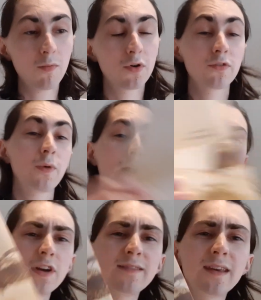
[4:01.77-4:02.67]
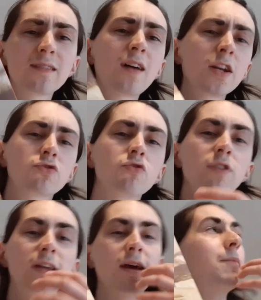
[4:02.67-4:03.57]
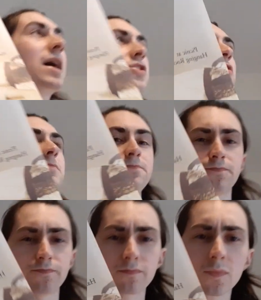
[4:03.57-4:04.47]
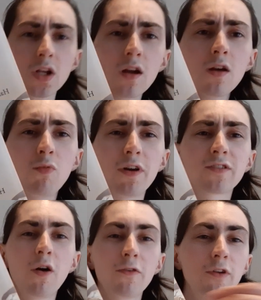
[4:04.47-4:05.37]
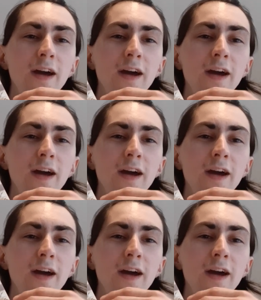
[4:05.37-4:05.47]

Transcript: Because when I read this, I truly imagine what is going on.